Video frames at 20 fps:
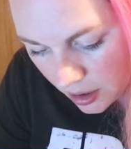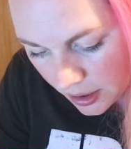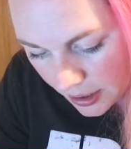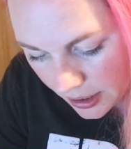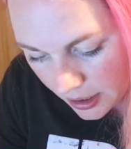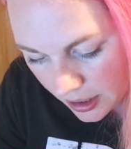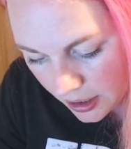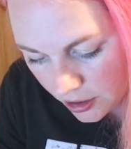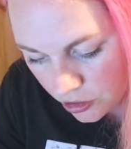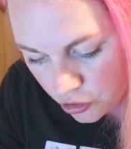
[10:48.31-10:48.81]

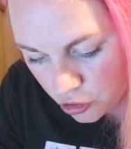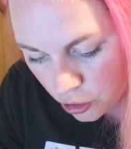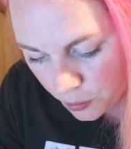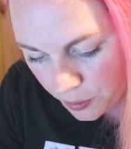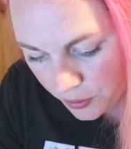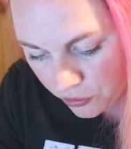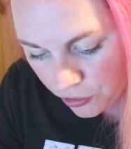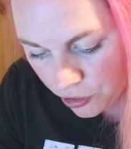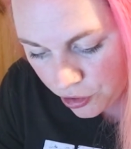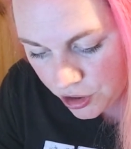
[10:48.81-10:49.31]
Uh,
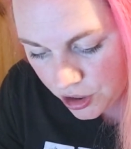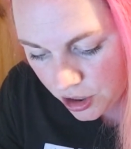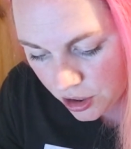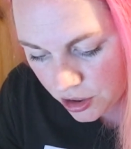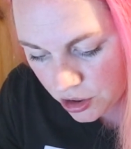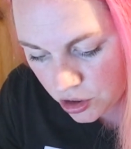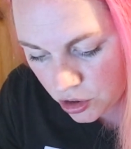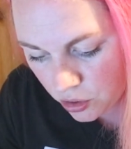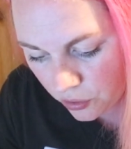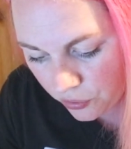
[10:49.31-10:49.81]
Tropic fruity are
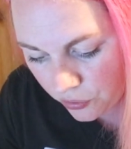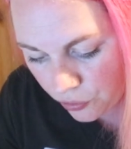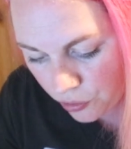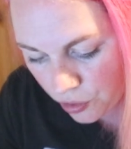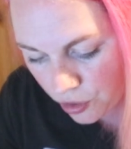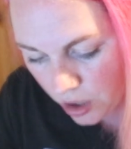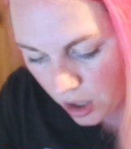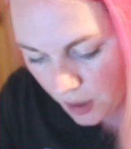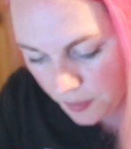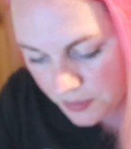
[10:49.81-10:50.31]
the soft
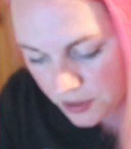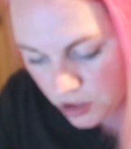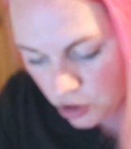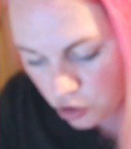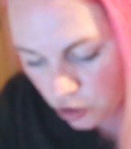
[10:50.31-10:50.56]
fruit gums in